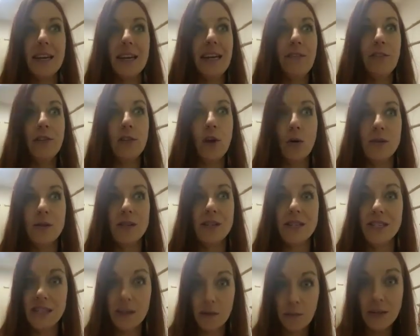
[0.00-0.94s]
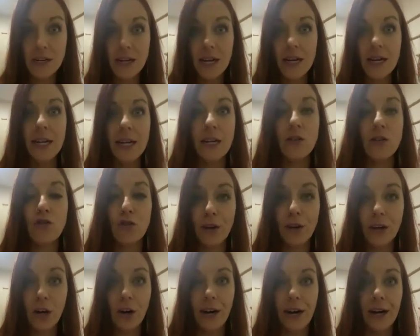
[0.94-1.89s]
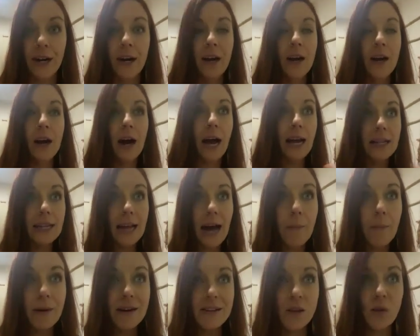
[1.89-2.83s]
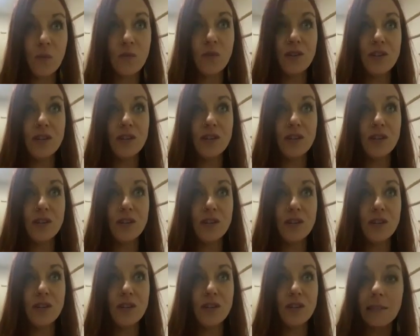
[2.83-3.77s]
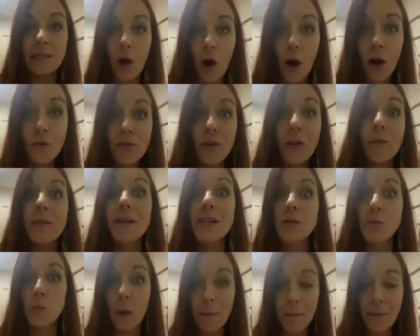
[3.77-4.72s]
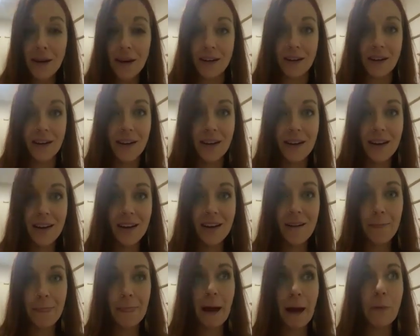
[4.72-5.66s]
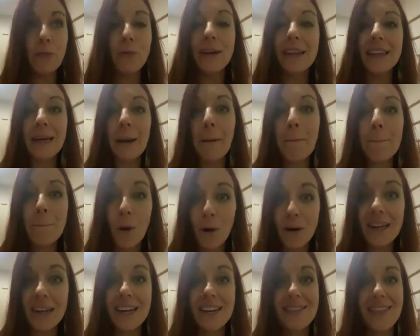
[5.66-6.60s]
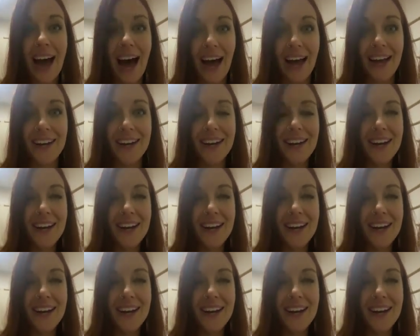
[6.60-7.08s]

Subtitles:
And even though it was intimidating and triggering, I allowed myself to just sit and learn from these women that really embodied that.